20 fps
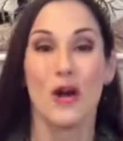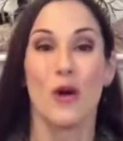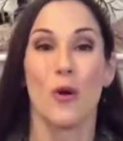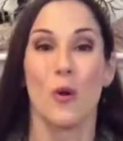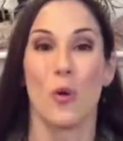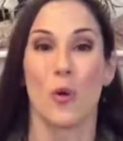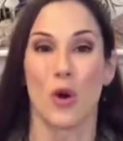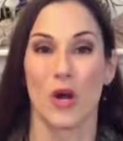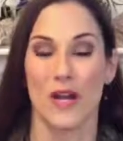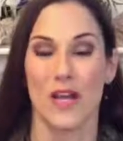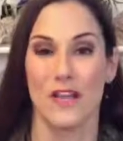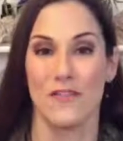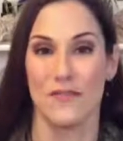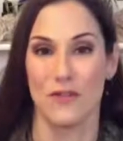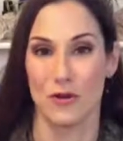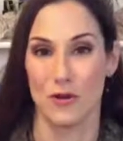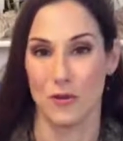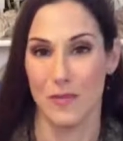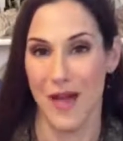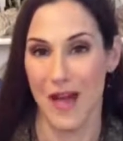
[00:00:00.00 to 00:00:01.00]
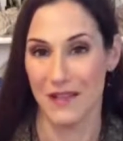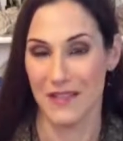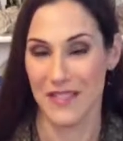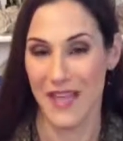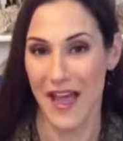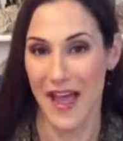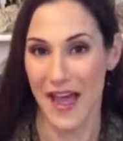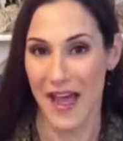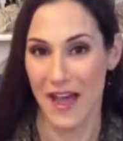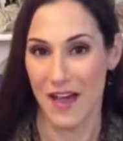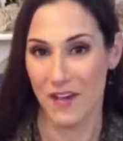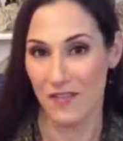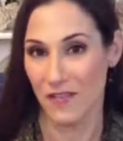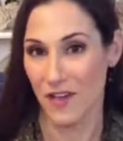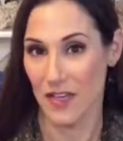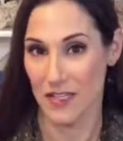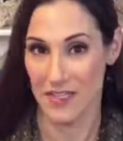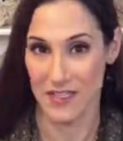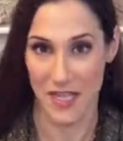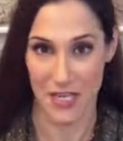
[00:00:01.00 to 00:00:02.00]
or if you're about to have
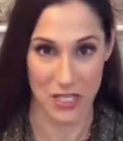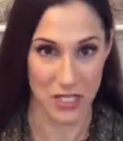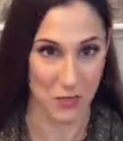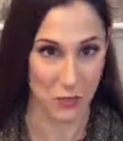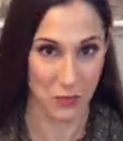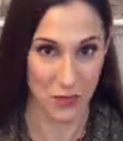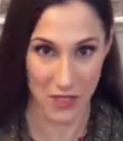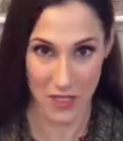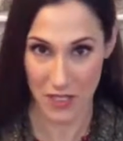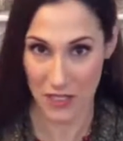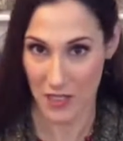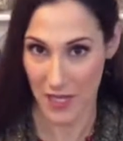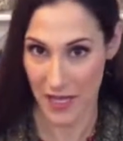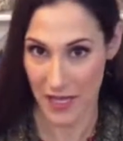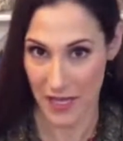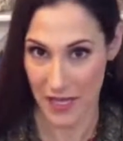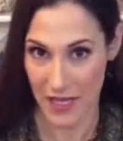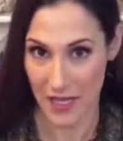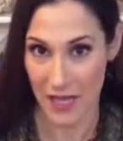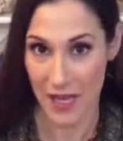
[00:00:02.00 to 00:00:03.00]
a session with a client,